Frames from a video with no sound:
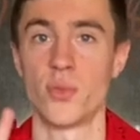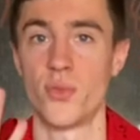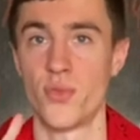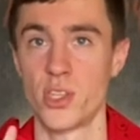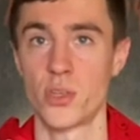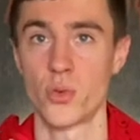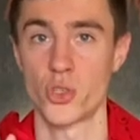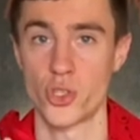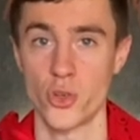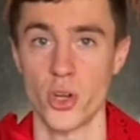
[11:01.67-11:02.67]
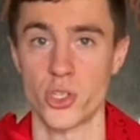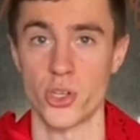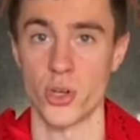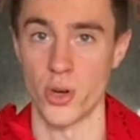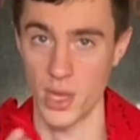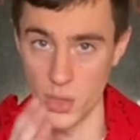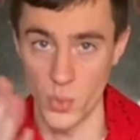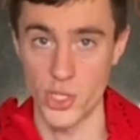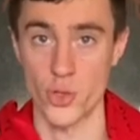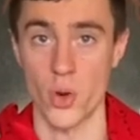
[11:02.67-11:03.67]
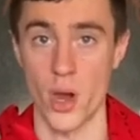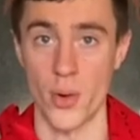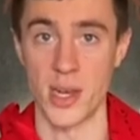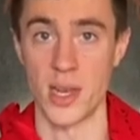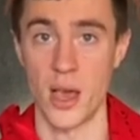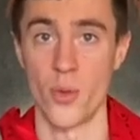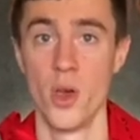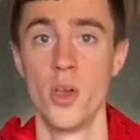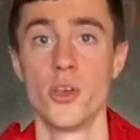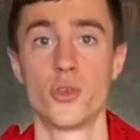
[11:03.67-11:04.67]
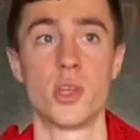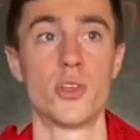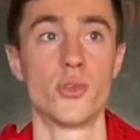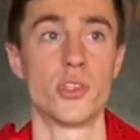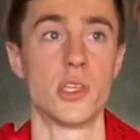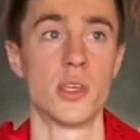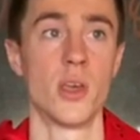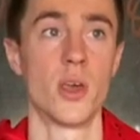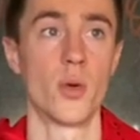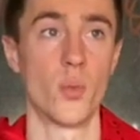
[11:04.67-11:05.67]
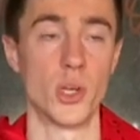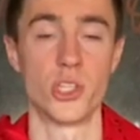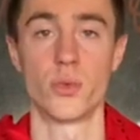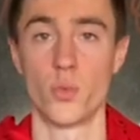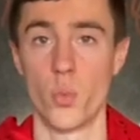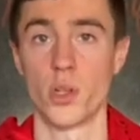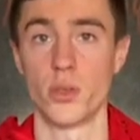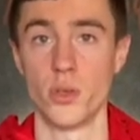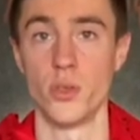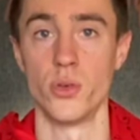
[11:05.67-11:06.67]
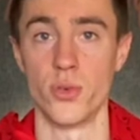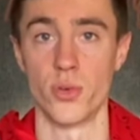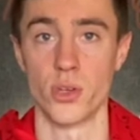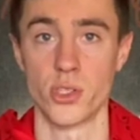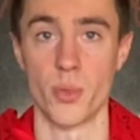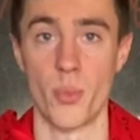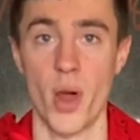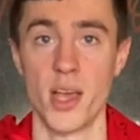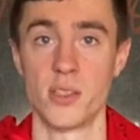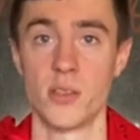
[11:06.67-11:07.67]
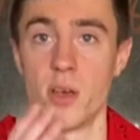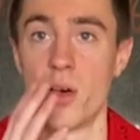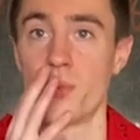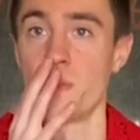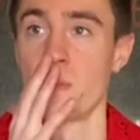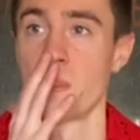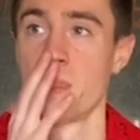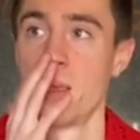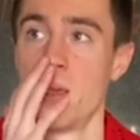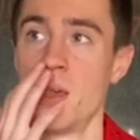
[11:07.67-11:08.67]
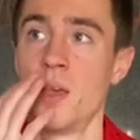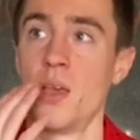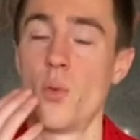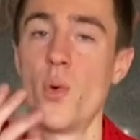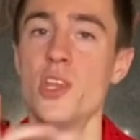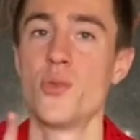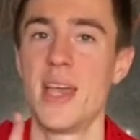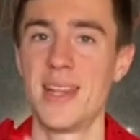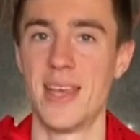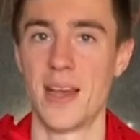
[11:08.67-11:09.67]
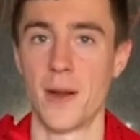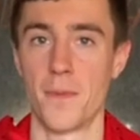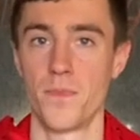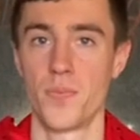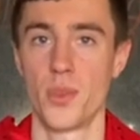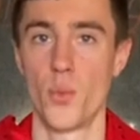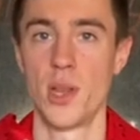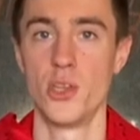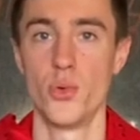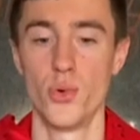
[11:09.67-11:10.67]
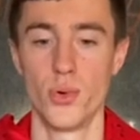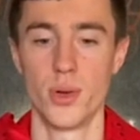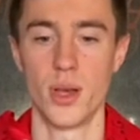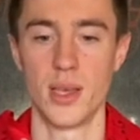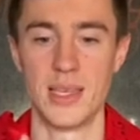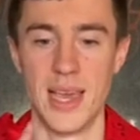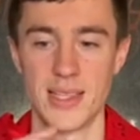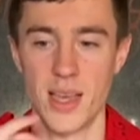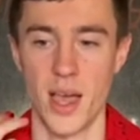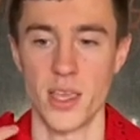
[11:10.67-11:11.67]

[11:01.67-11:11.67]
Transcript: of the physical structure in which you are right now, so that you see what the universe comprises of. When you get there, when you get high